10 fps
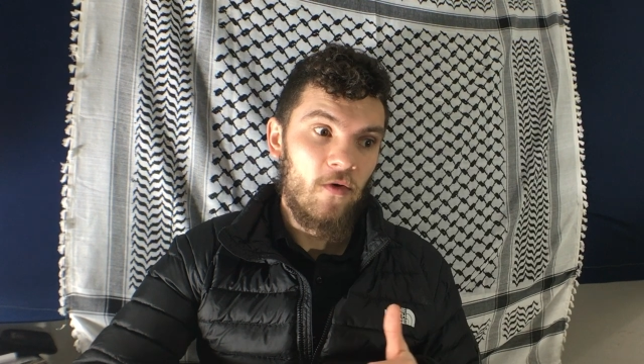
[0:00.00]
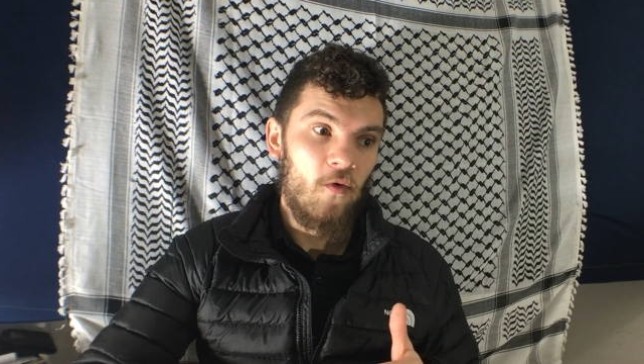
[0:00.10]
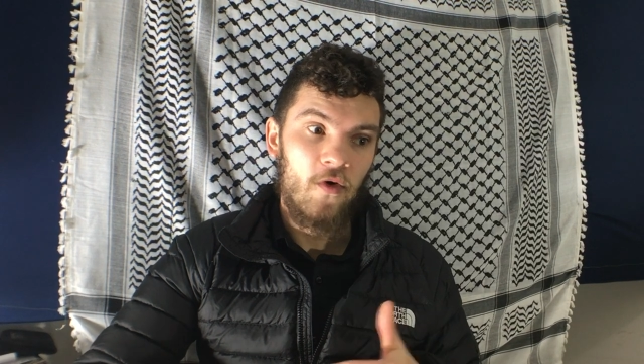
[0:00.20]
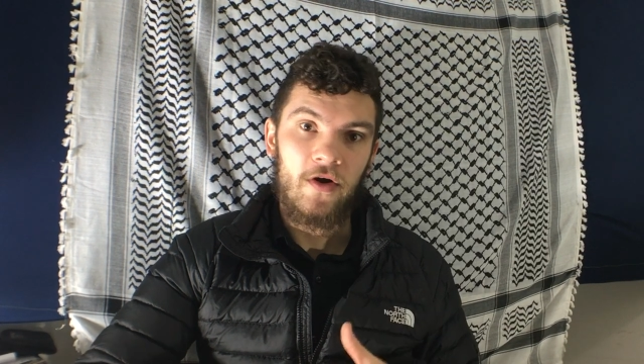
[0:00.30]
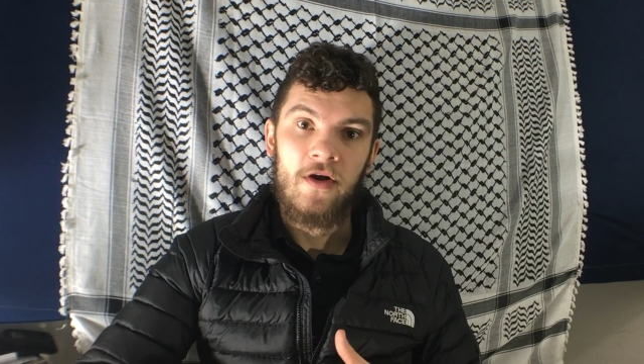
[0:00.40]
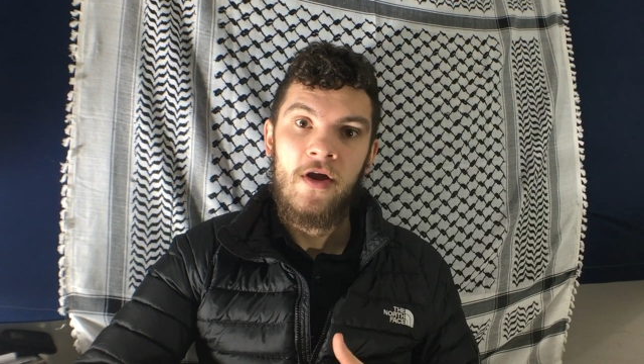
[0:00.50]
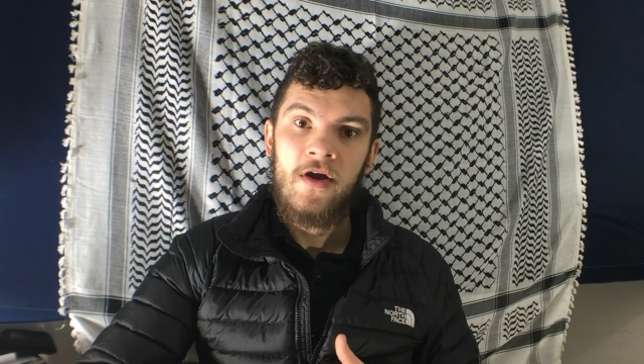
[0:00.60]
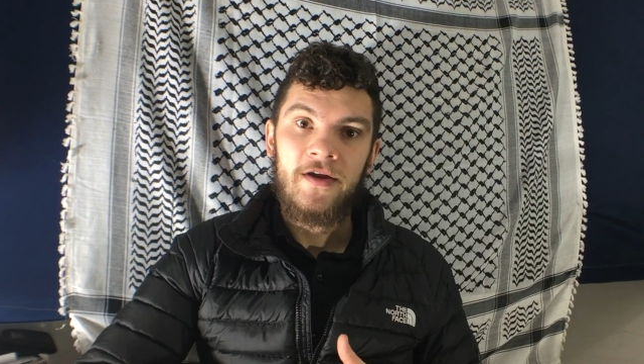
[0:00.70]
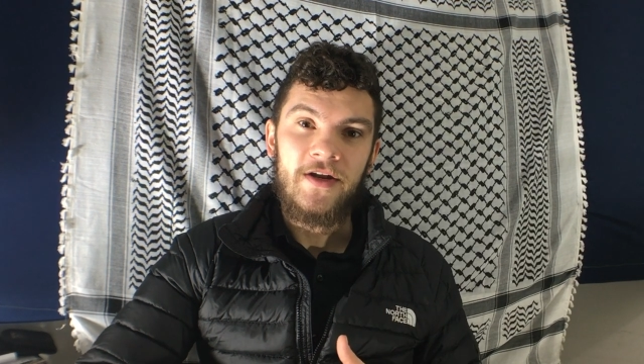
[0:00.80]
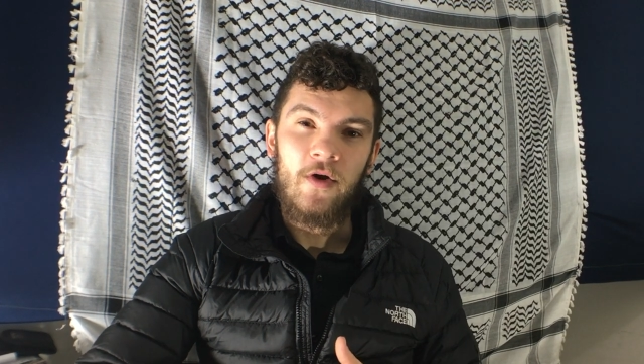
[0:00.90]
or
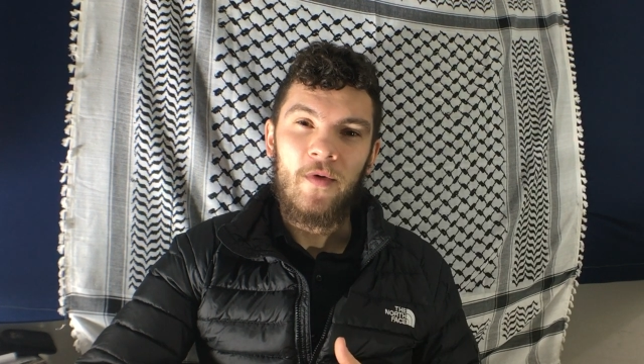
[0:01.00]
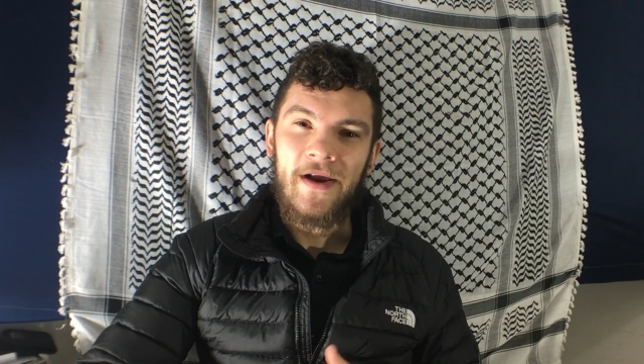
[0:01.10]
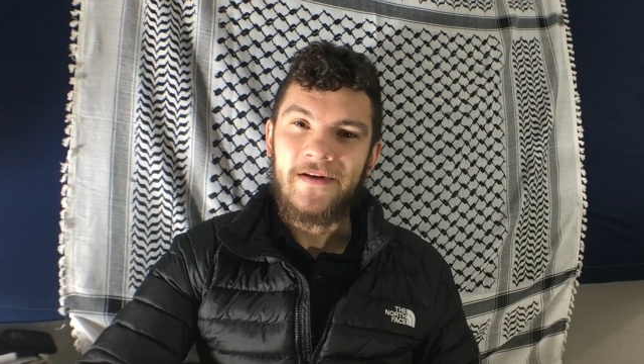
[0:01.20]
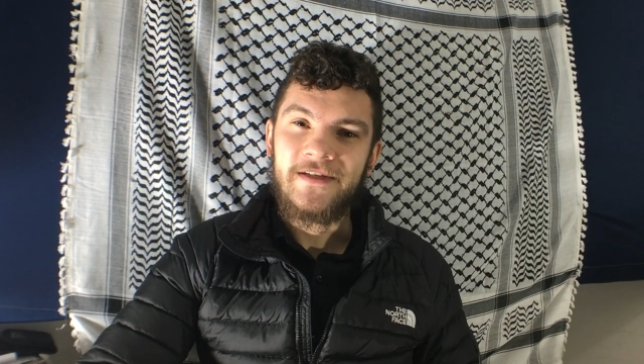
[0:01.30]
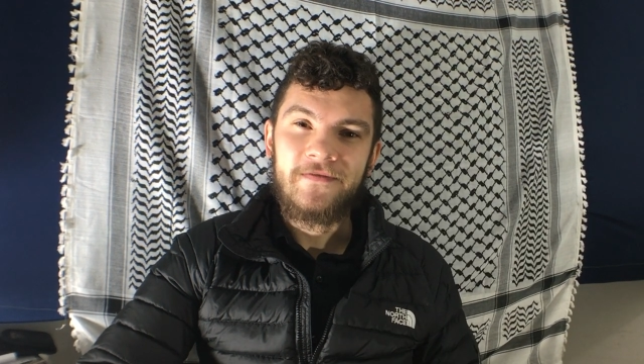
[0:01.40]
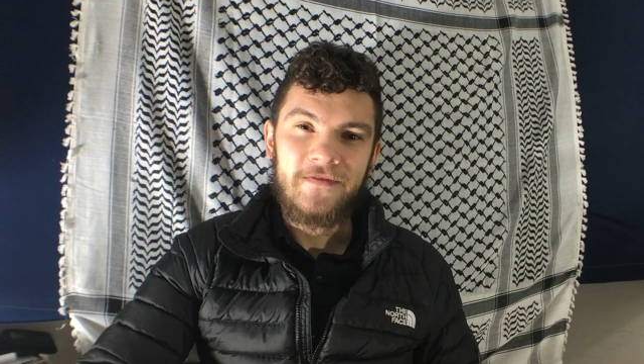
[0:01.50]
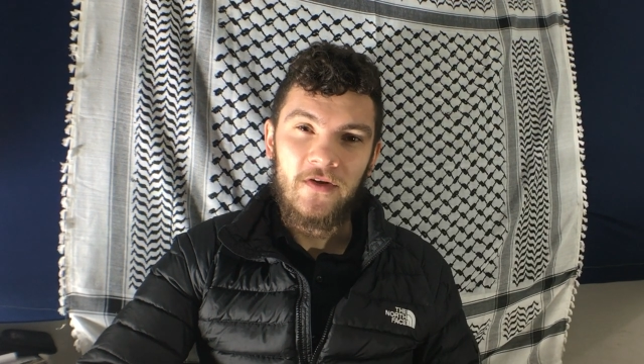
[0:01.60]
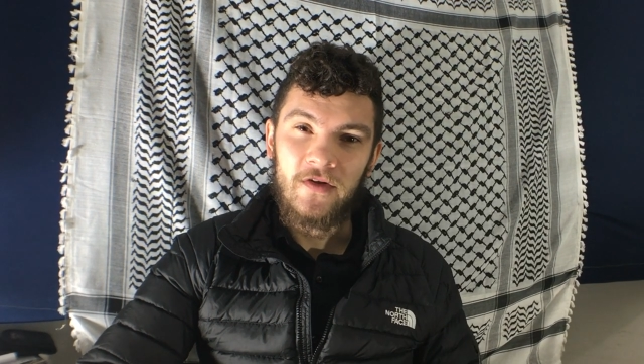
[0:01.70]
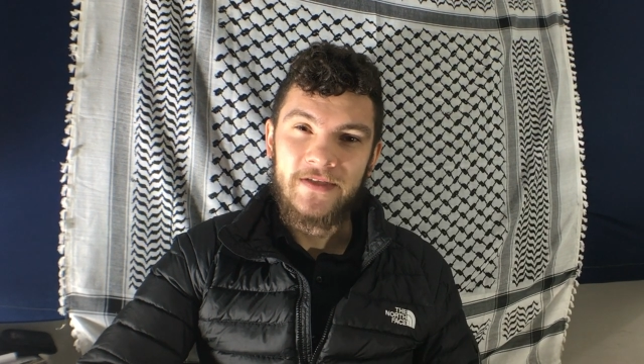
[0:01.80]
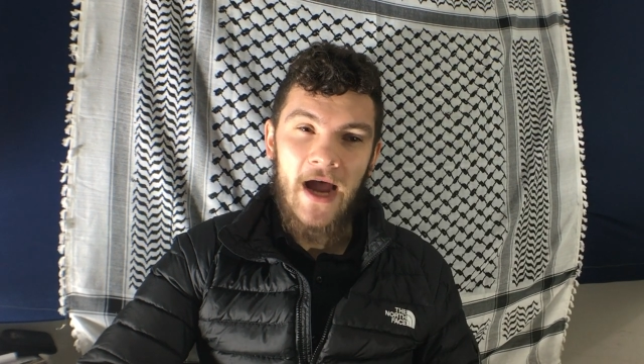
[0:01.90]
you know when i just
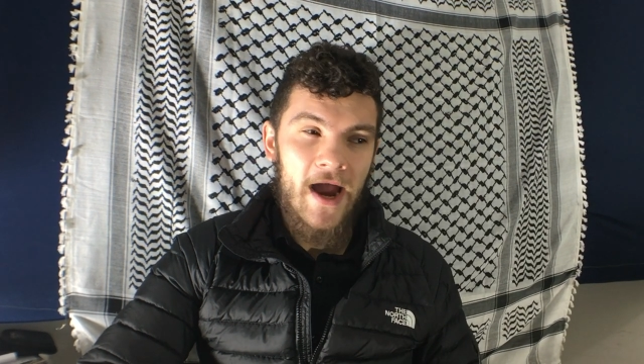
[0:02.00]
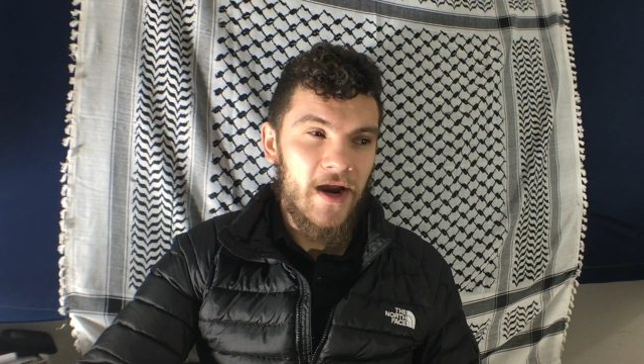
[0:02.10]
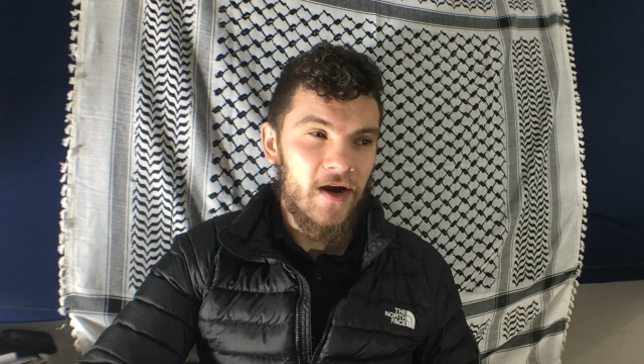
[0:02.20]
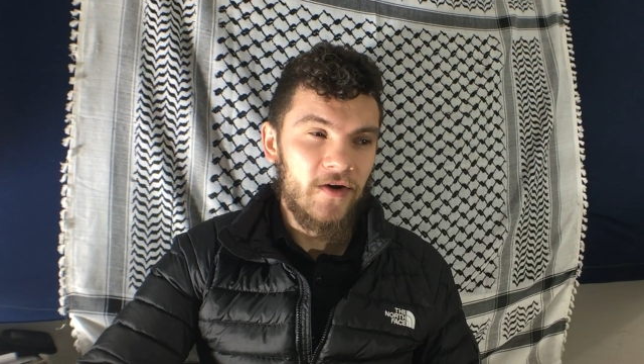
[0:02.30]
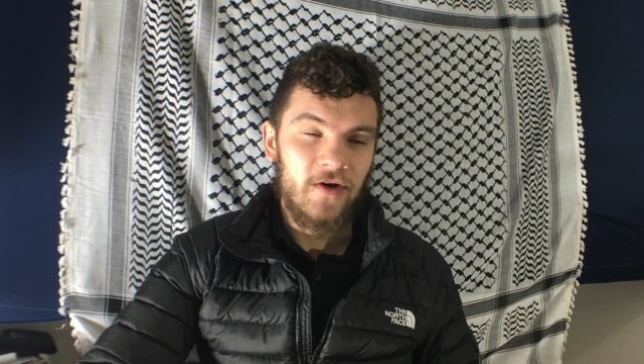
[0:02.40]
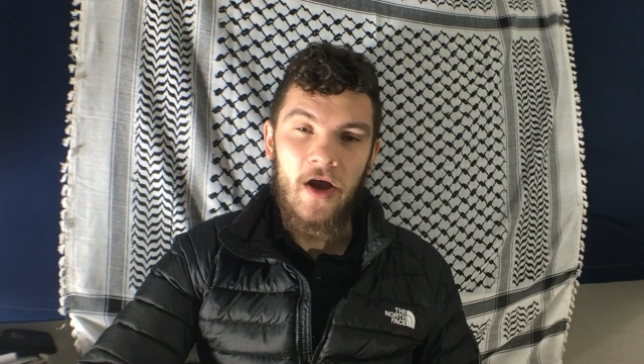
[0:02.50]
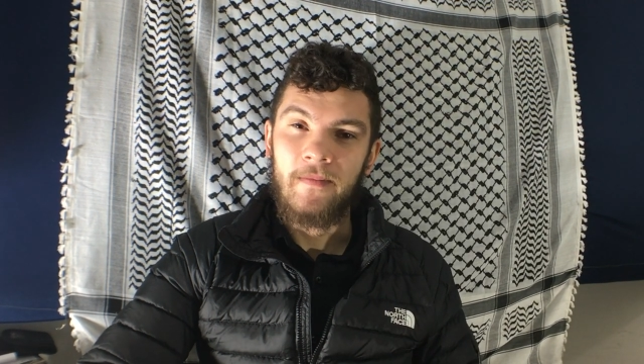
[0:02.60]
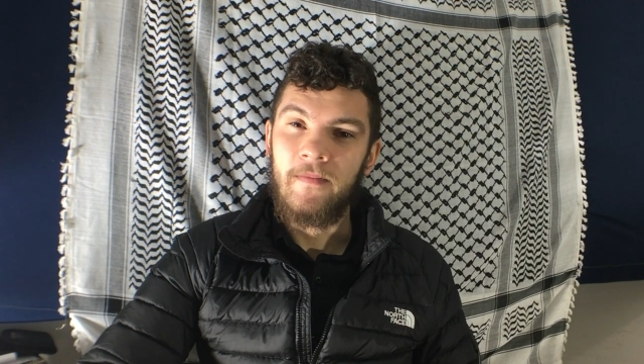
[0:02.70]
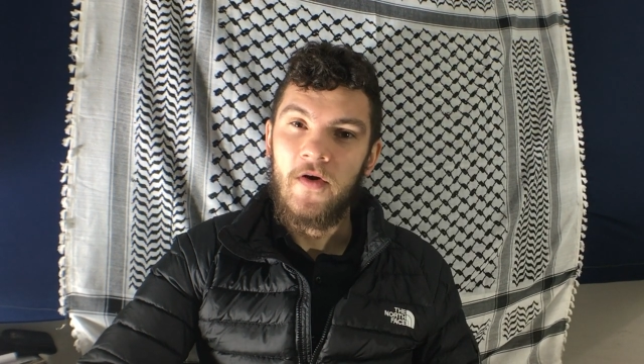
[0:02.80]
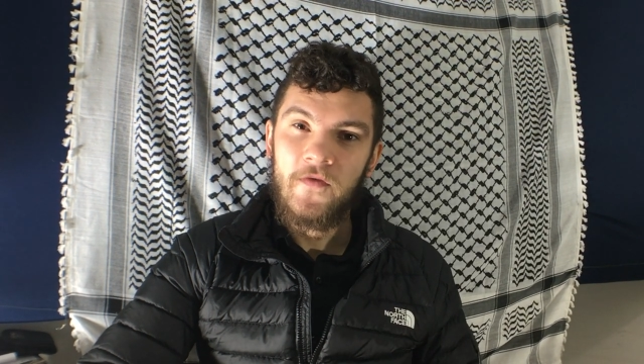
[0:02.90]
feel tired or
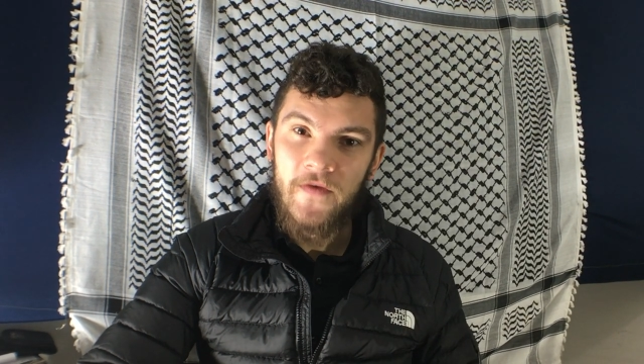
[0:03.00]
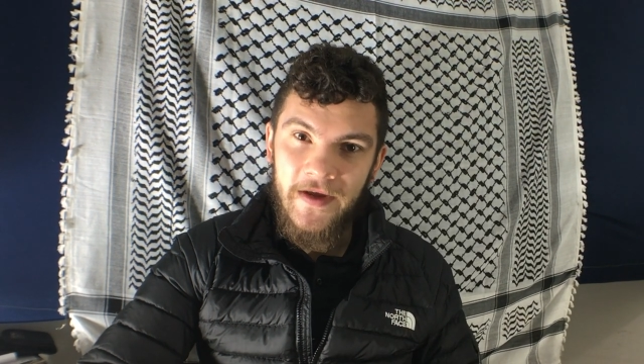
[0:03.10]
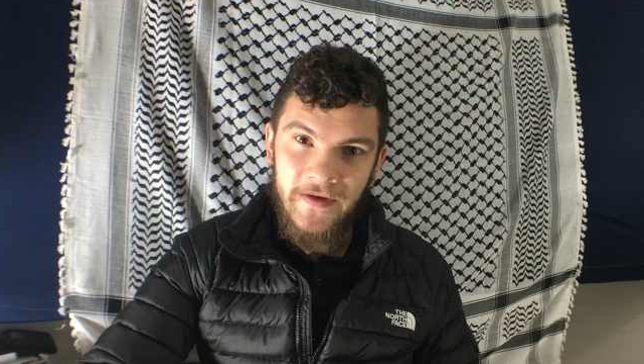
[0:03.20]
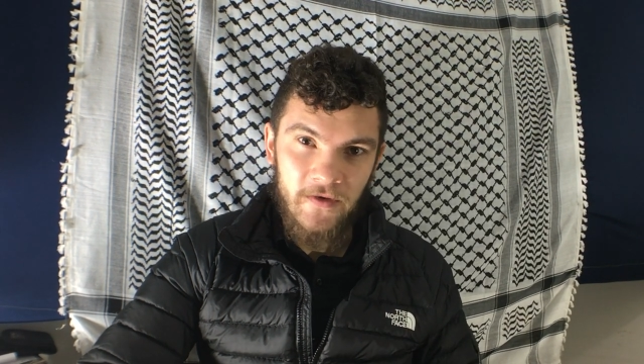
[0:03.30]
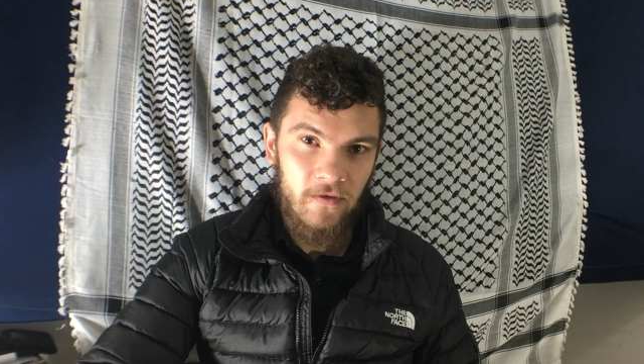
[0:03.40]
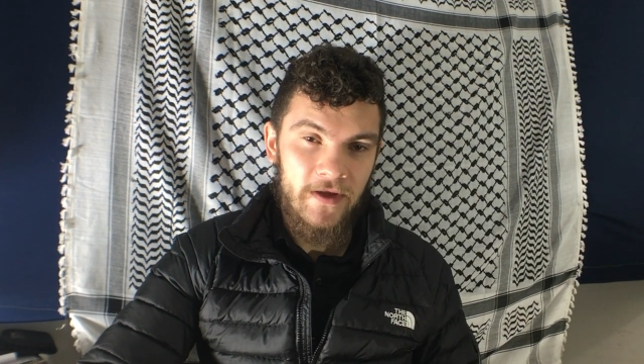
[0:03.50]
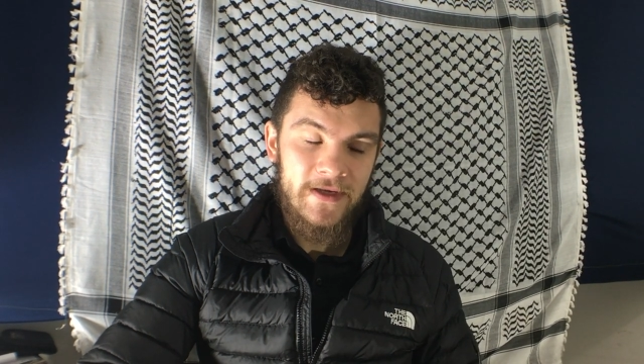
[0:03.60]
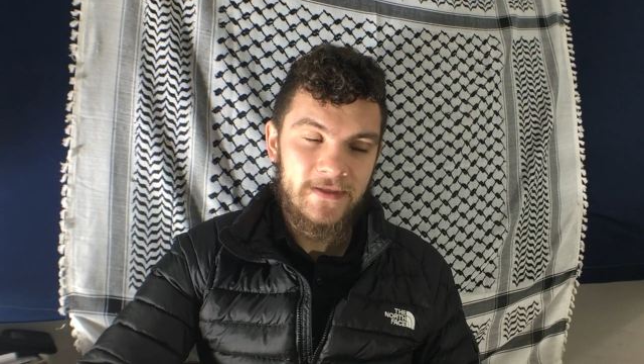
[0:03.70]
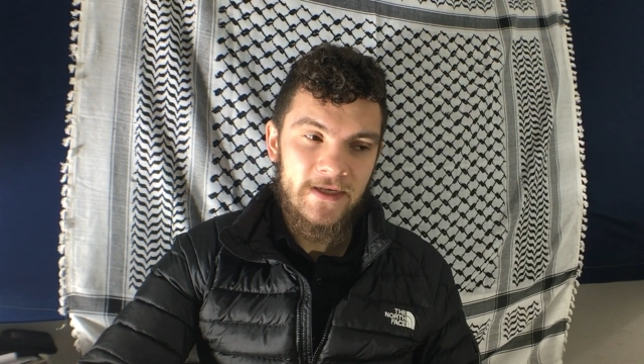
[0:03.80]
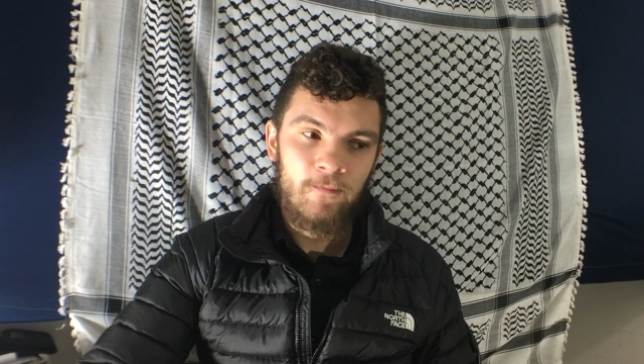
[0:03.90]
unmotivated or
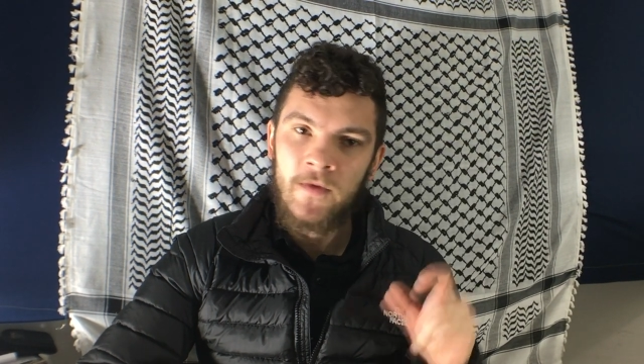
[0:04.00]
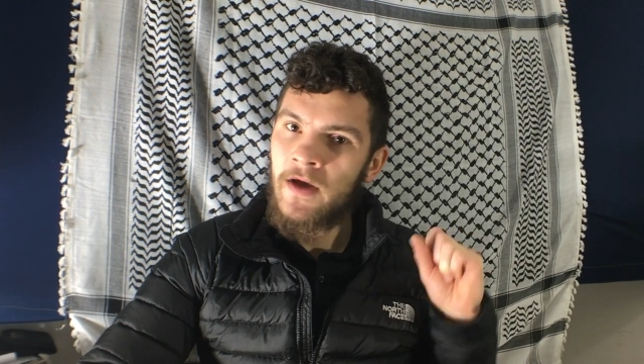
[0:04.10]
lazy